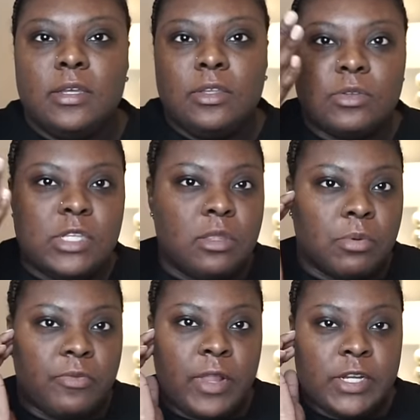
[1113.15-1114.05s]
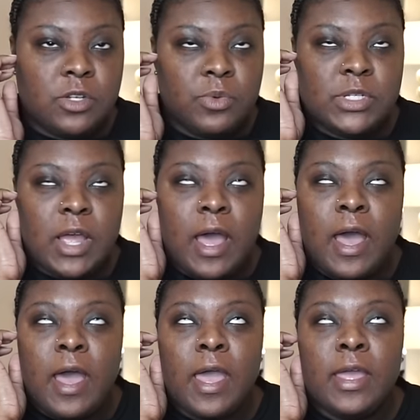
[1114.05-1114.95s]
you'll see the reflection, which
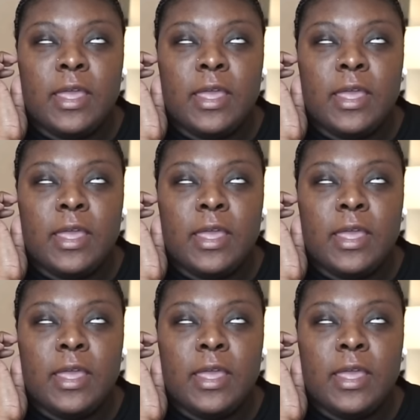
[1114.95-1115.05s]
I